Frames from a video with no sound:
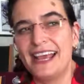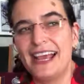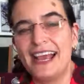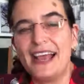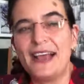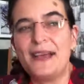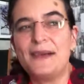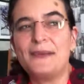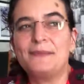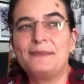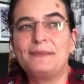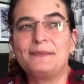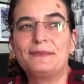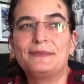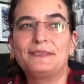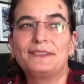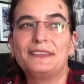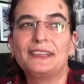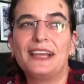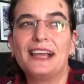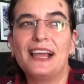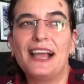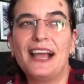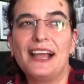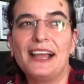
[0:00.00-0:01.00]
and
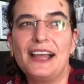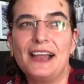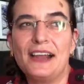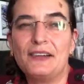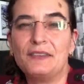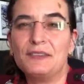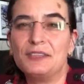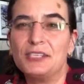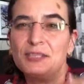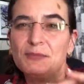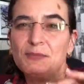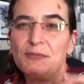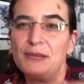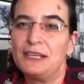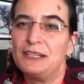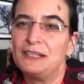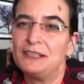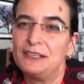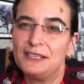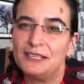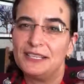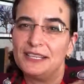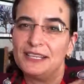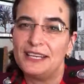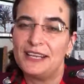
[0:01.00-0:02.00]
I
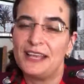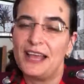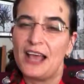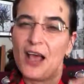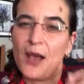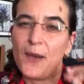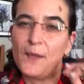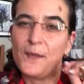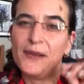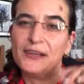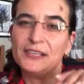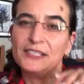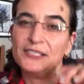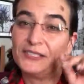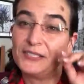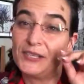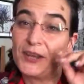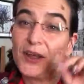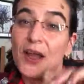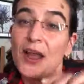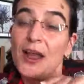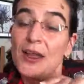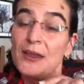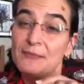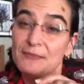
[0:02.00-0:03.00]
respect how much
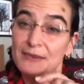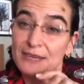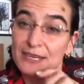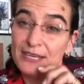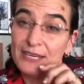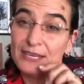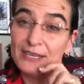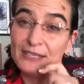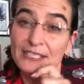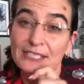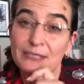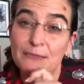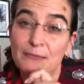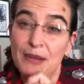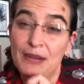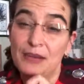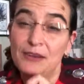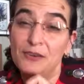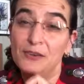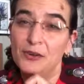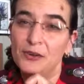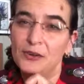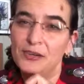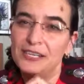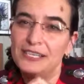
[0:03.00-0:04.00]
time he
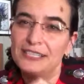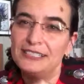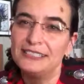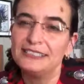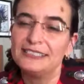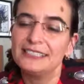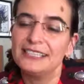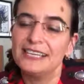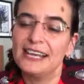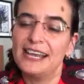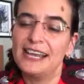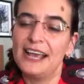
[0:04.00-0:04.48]
spent on it.